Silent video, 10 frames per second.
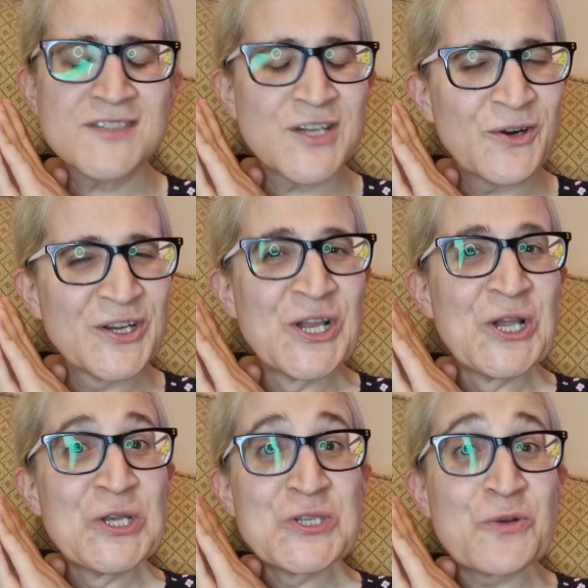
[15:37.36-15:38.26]
sorry,
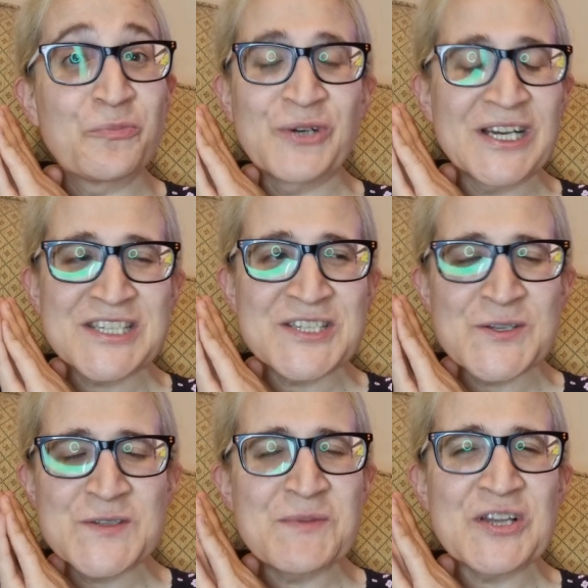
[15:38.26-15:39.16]
so precious,
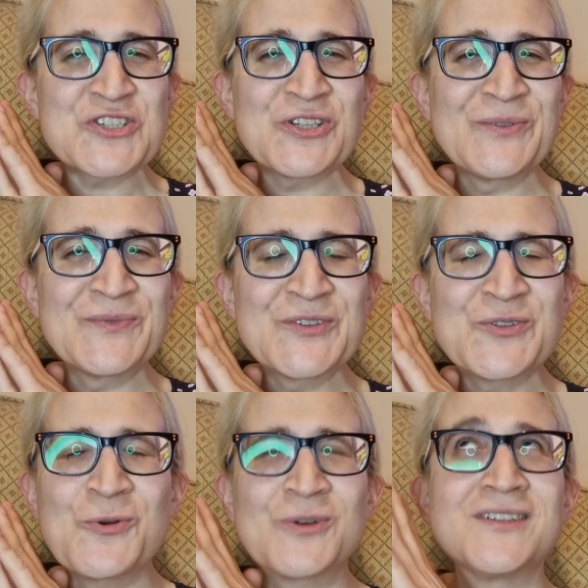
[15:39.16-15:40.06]
so special to
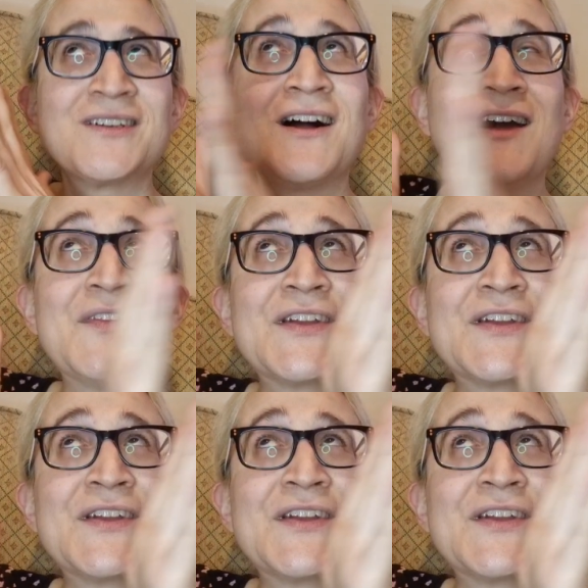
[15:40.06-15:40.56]
talk to God,